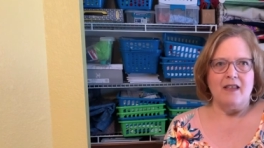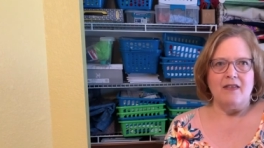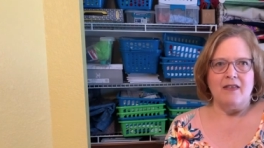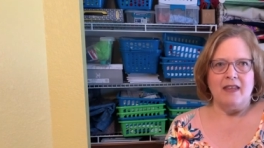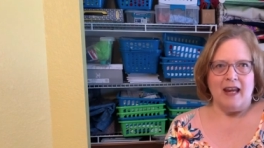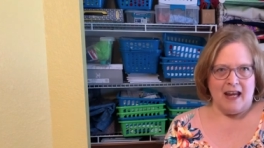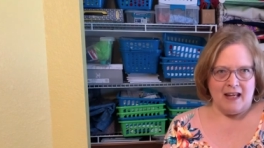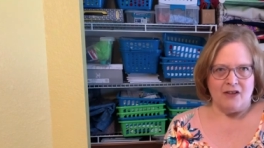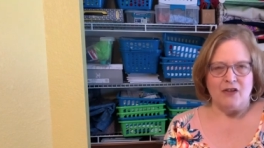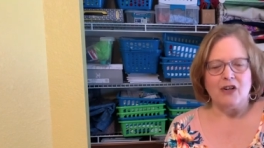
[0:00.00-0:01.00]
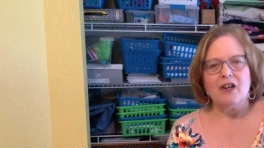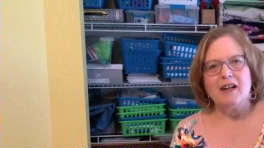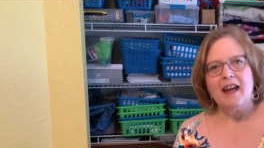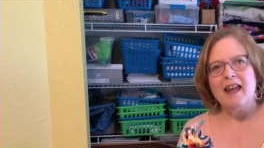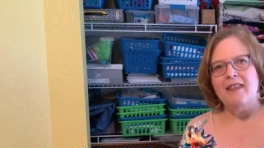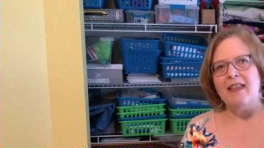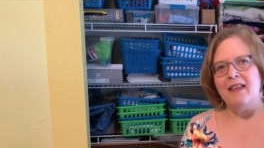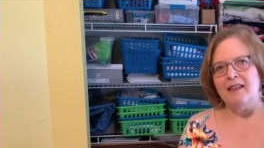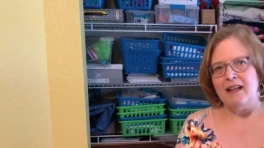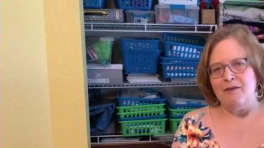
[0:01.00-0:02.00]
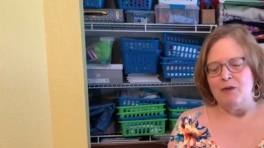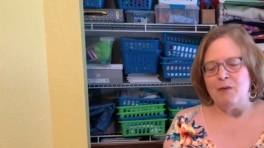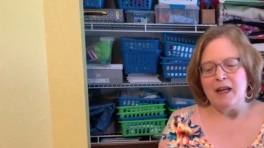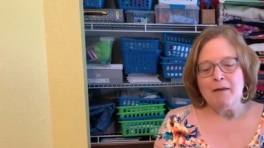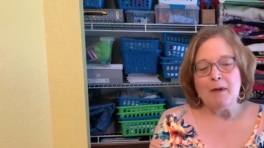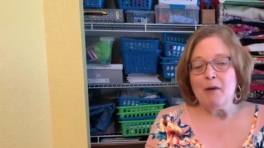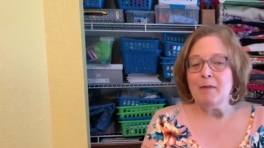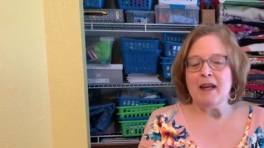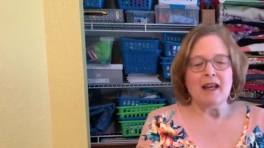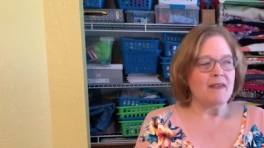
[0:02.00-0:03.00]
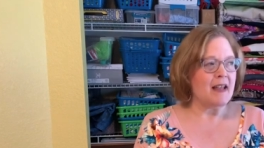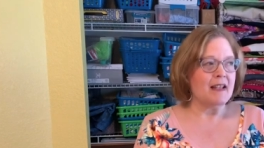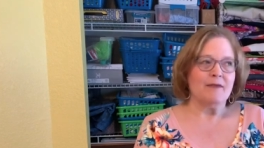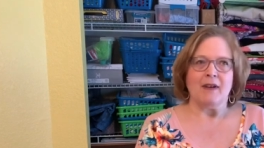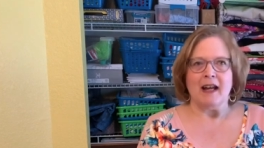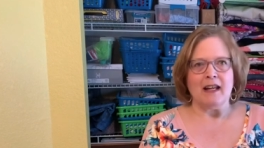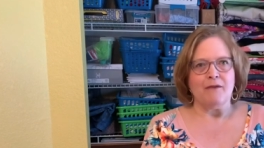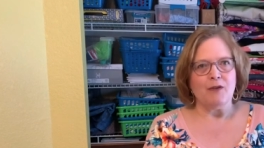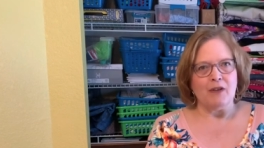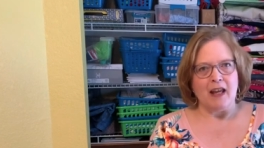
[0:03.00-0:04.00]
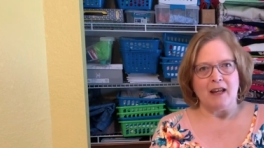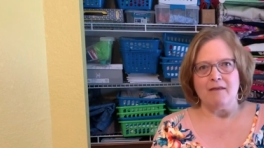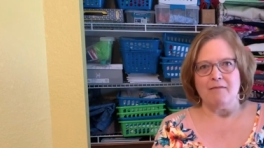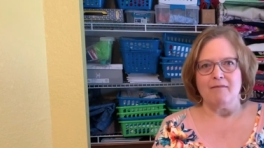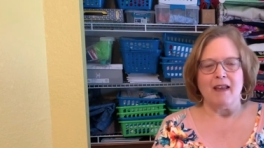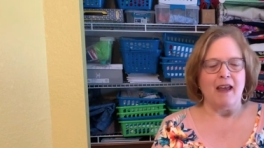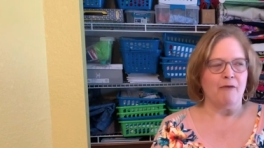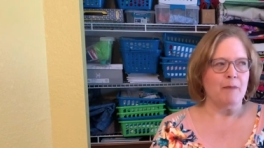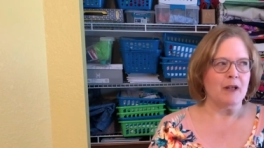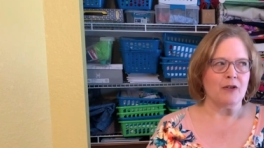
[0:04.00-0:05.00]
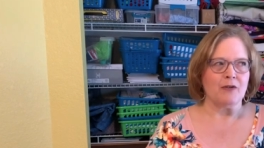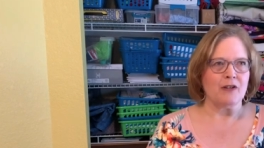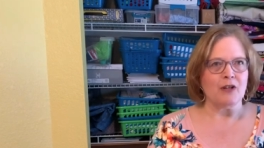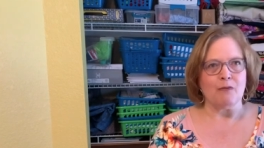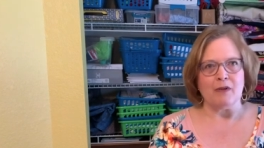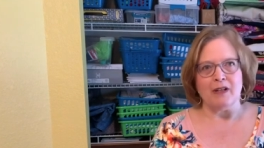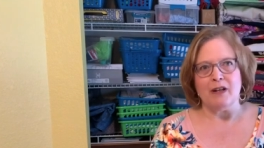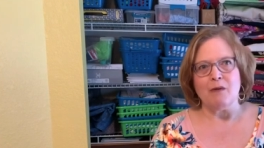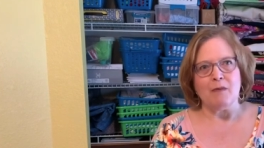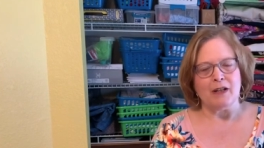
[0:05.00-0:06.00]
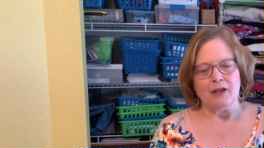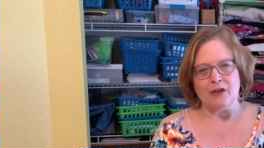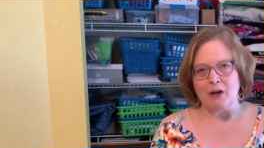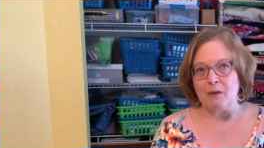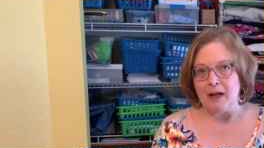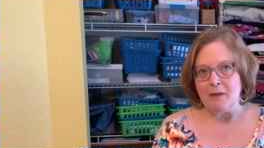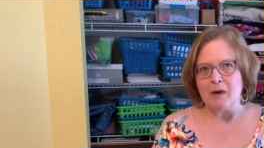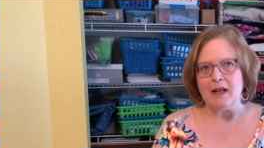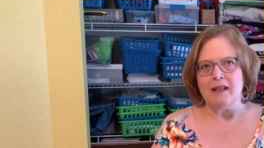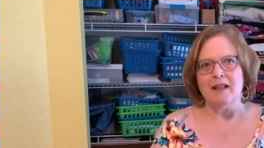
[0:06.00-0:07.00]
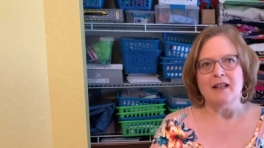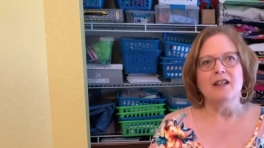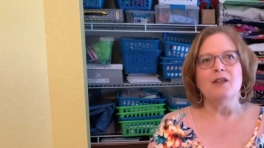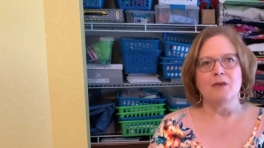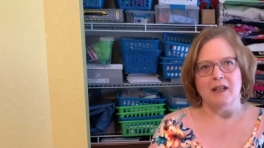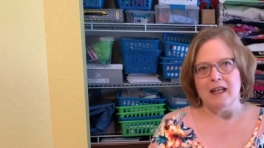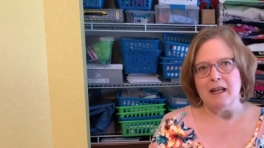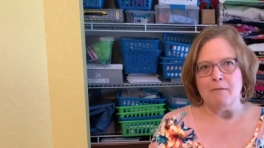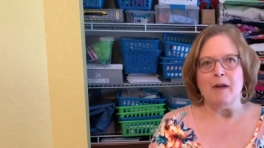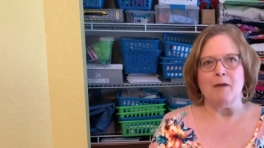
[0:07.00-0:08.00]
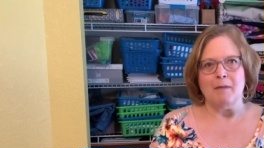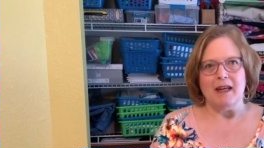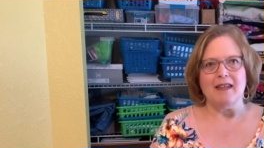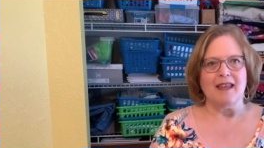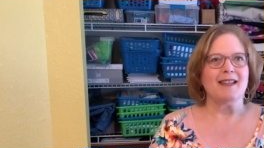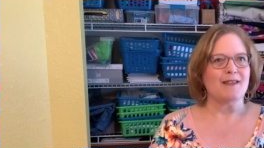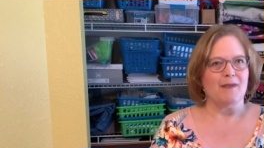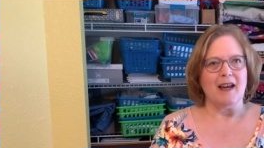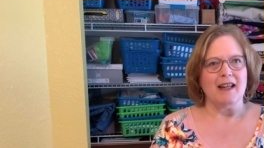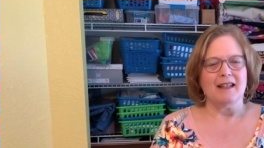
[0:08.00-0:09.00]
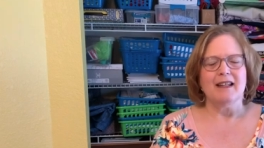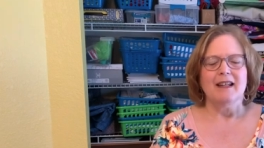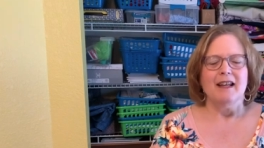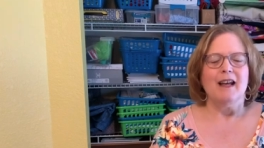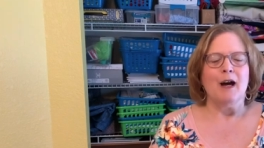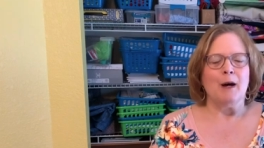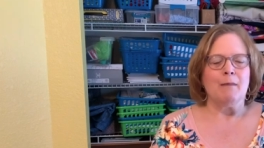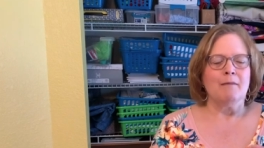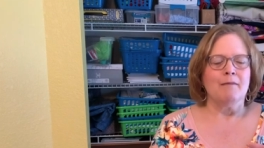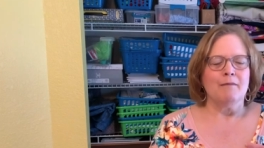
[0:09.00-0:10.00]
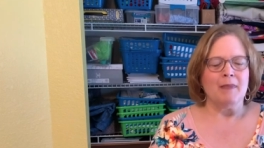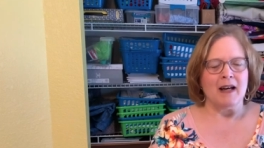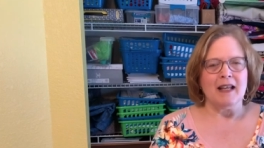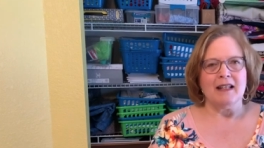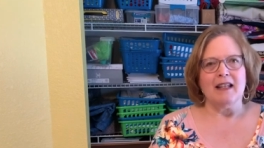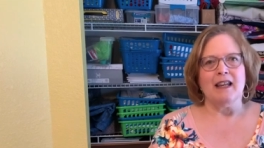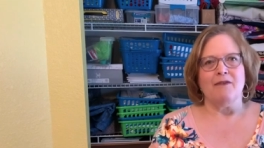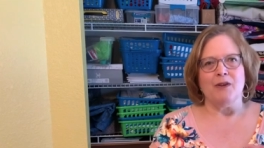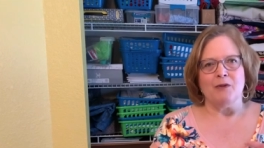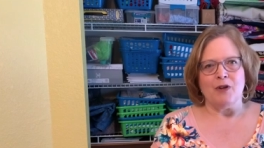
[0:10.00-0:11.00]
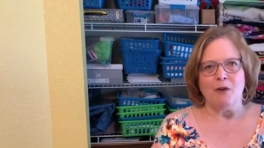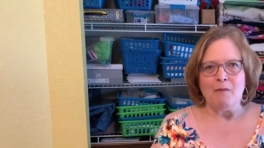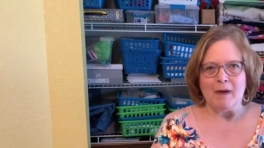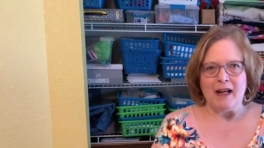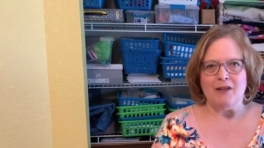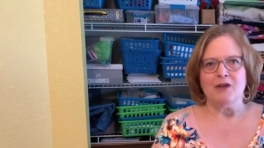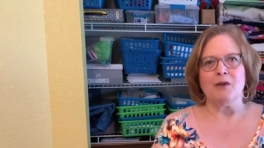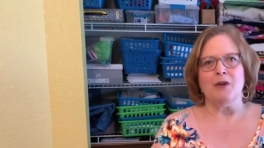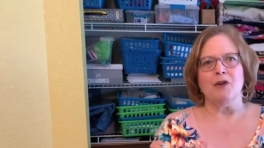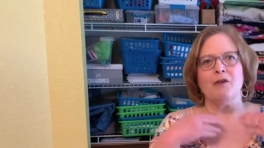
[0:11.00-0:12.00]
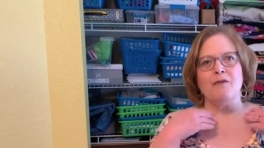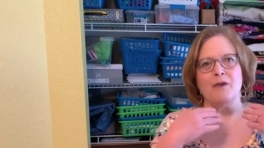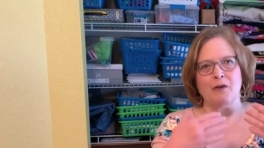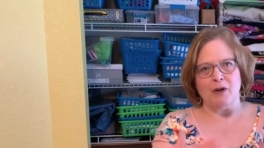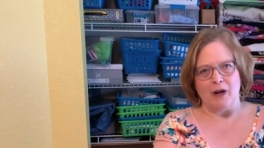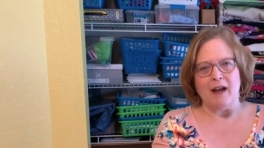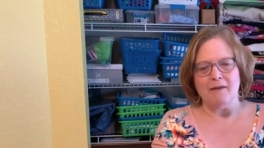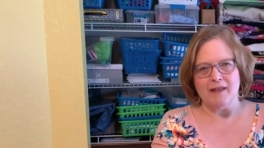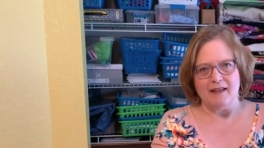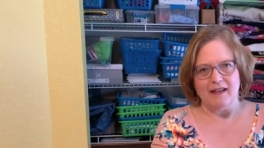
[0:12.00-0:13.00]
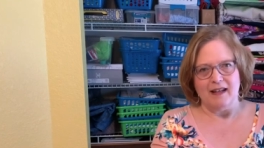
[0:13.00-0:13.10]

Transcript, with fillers: the answer. And then if you email me, that's fine. If you like have pictures and you really don't want to show anyone, you can email me. That's fine. But if you don't mind showing your photographs